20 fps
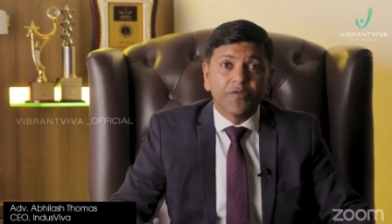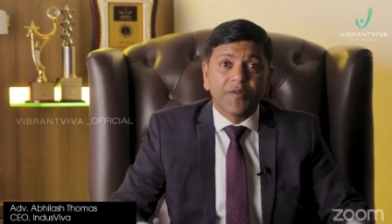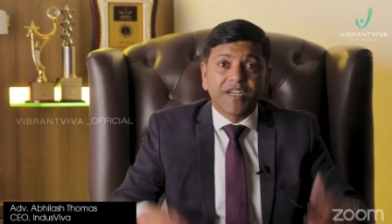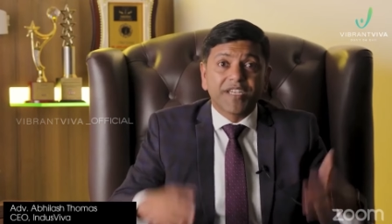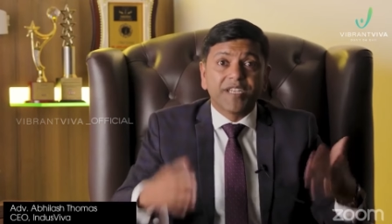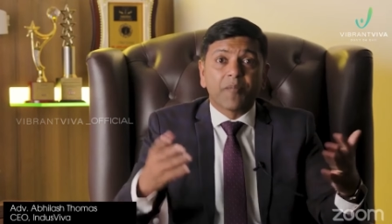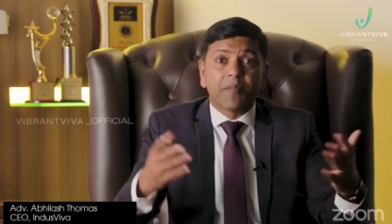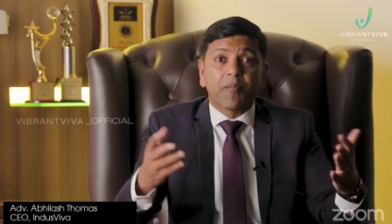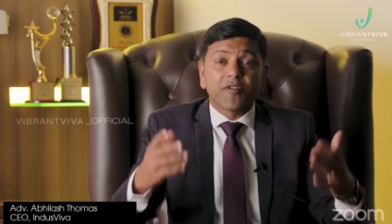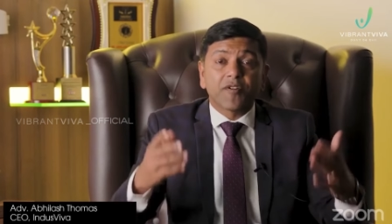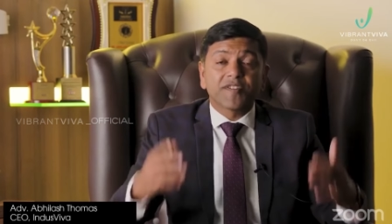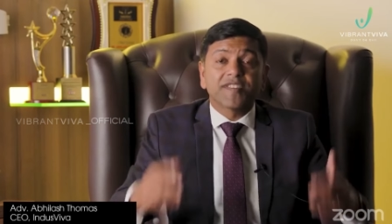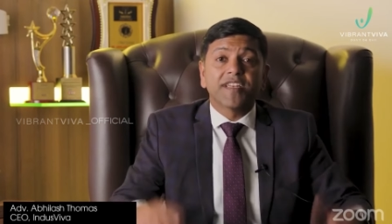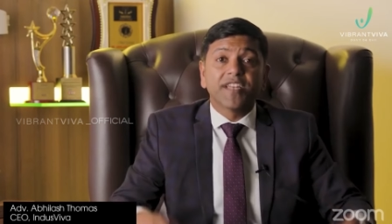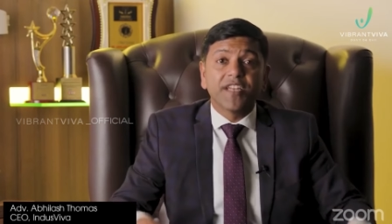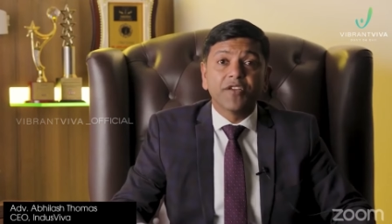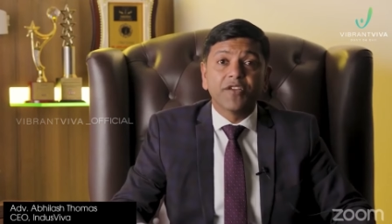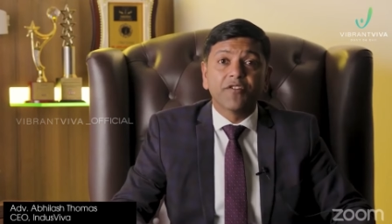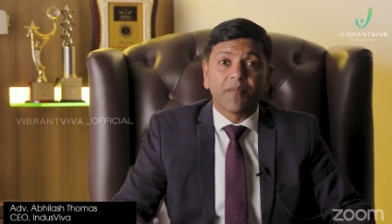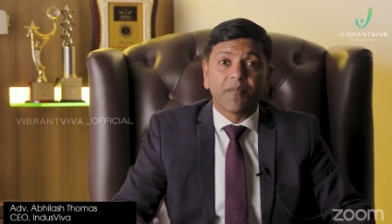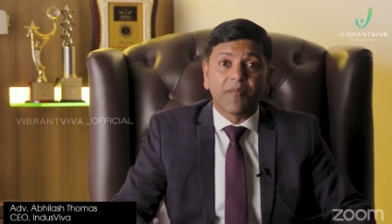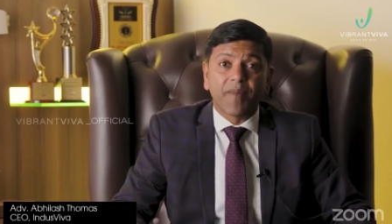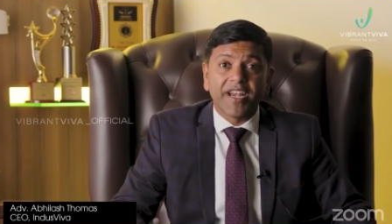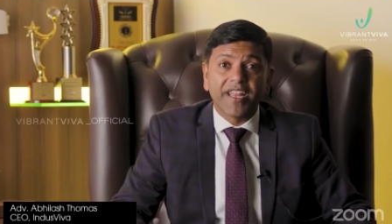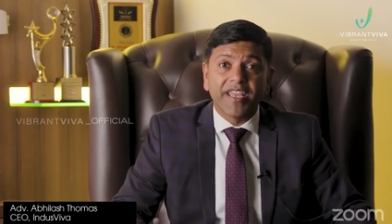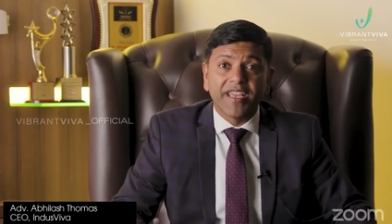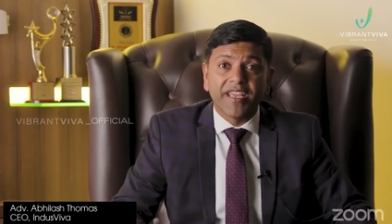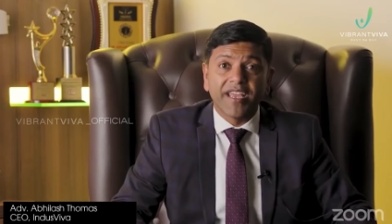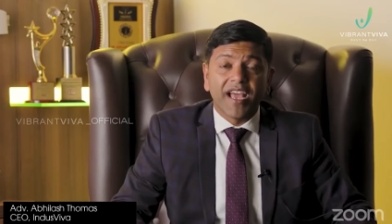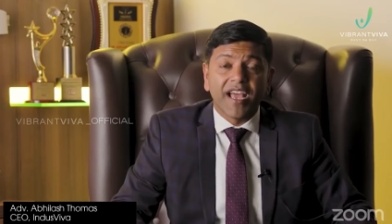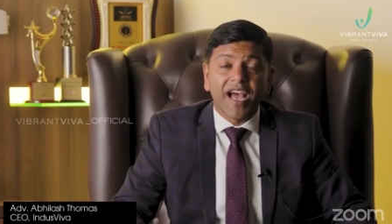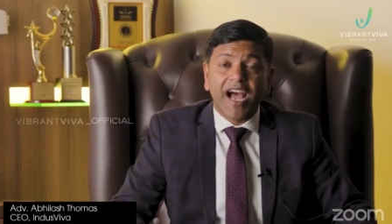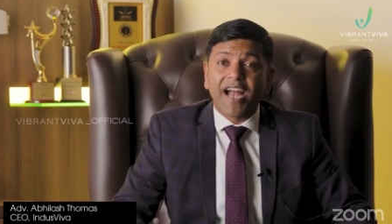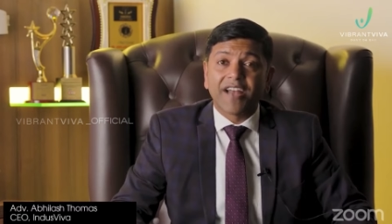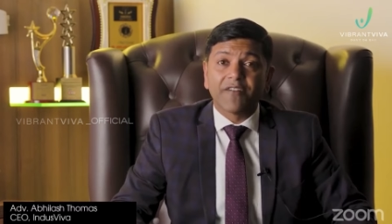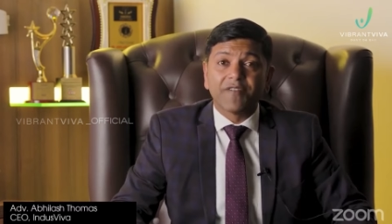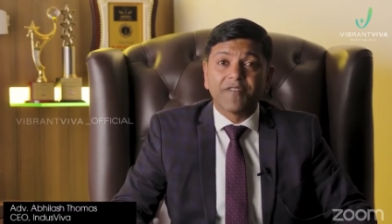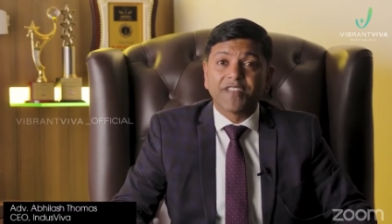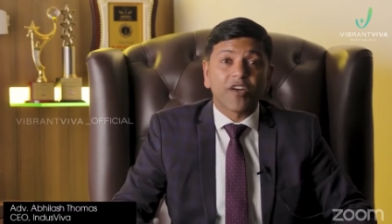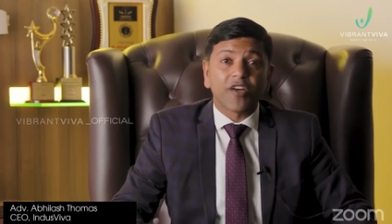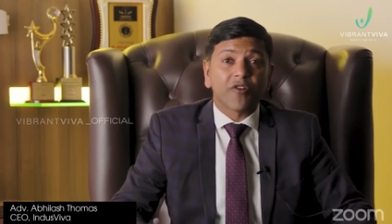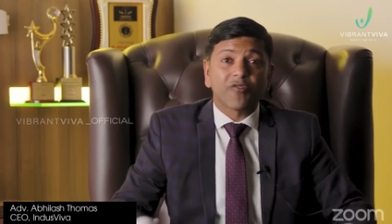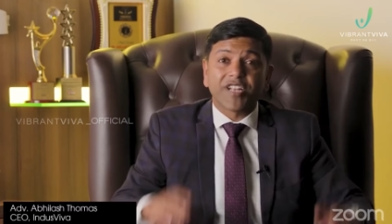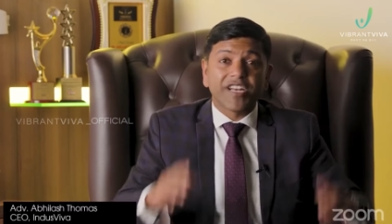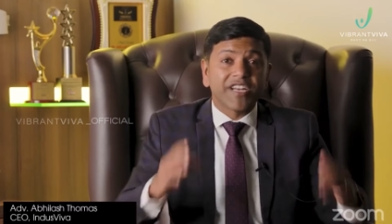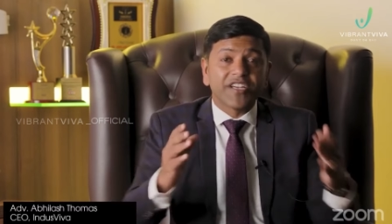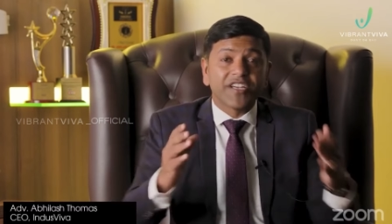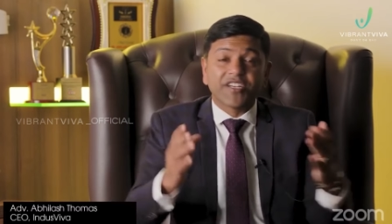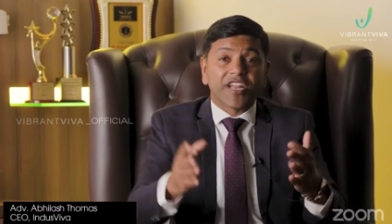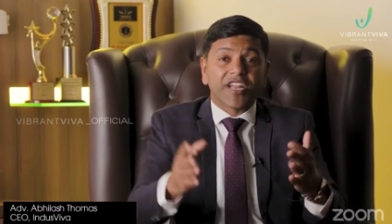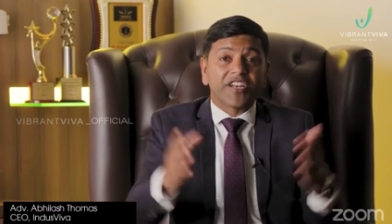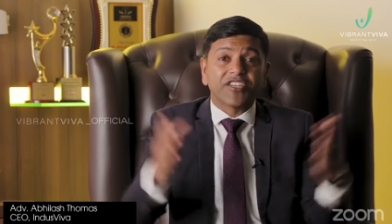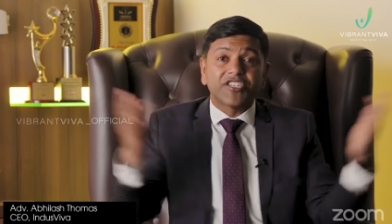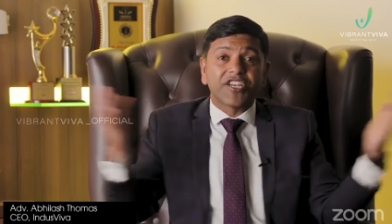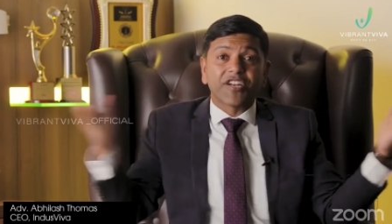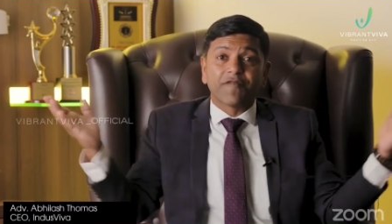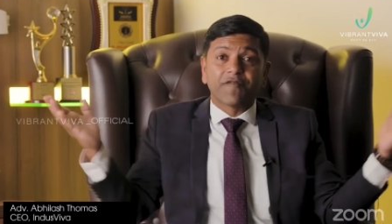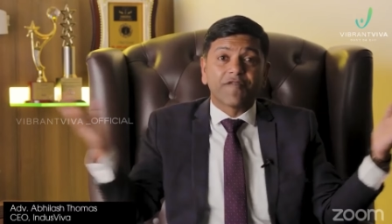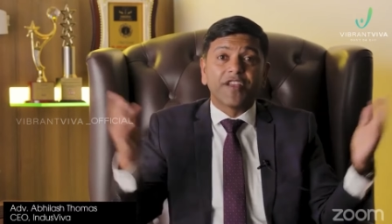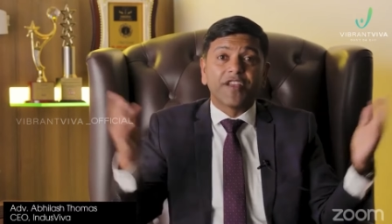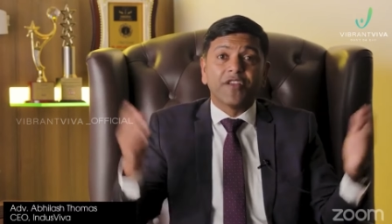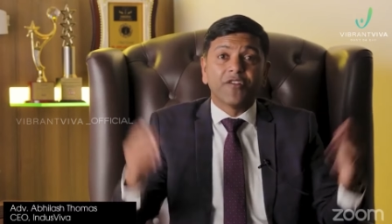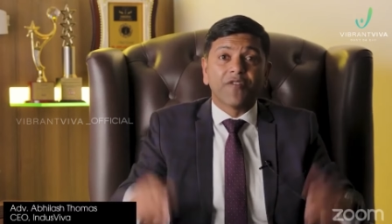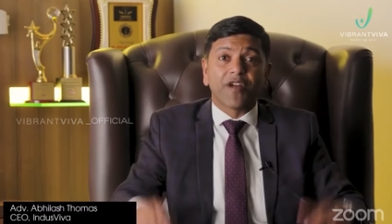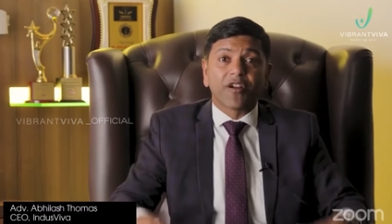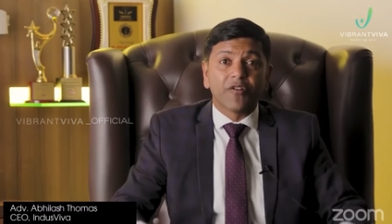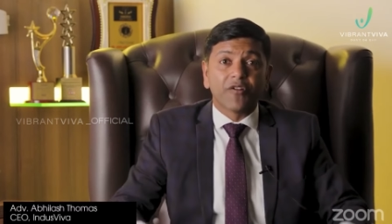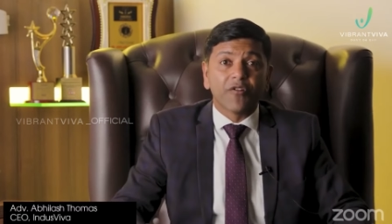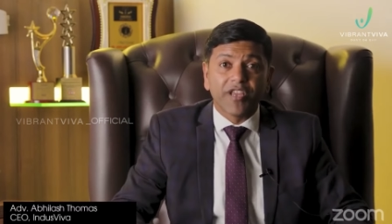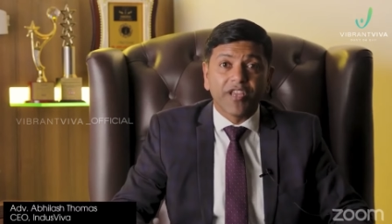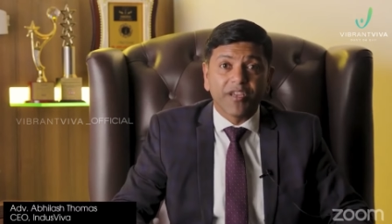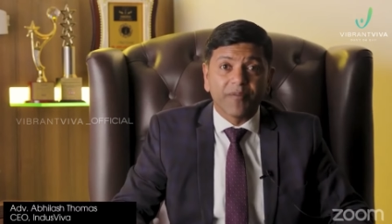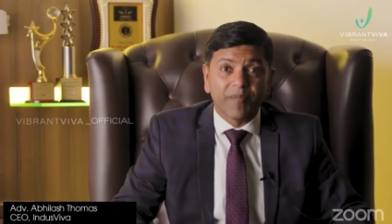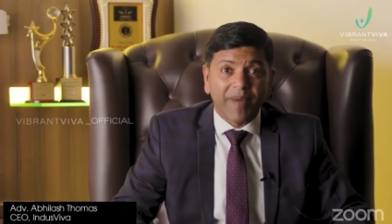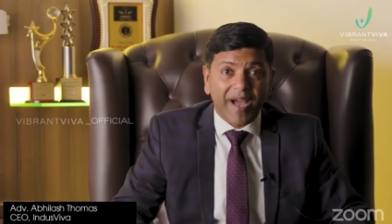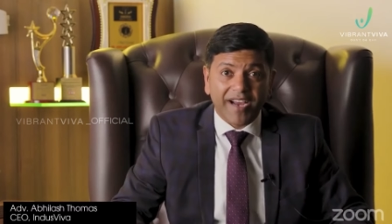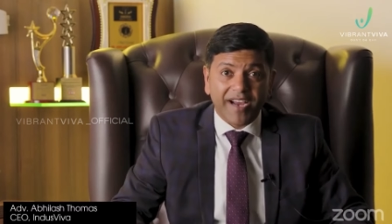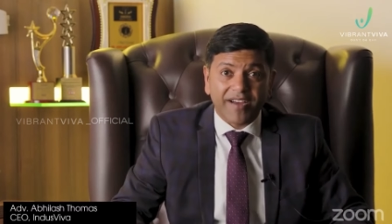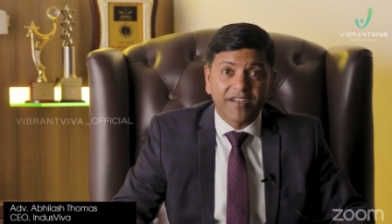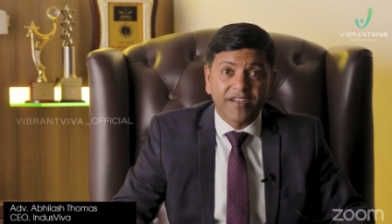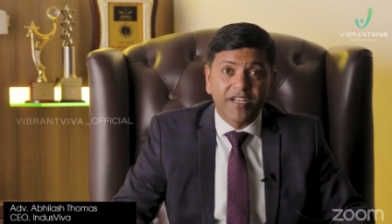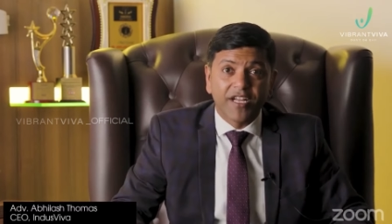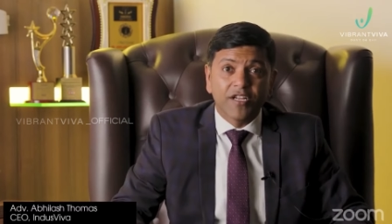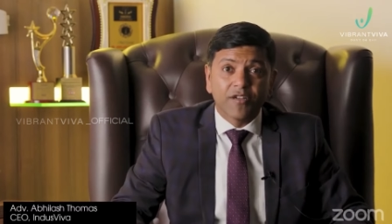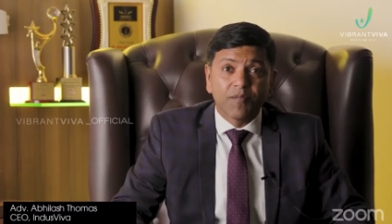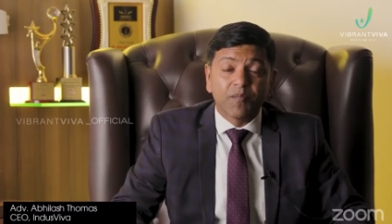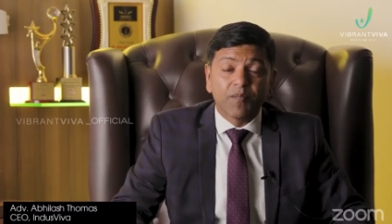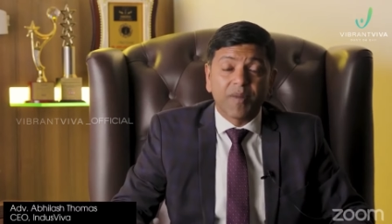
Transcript: You are depositing your money and without any tension free, you are going back.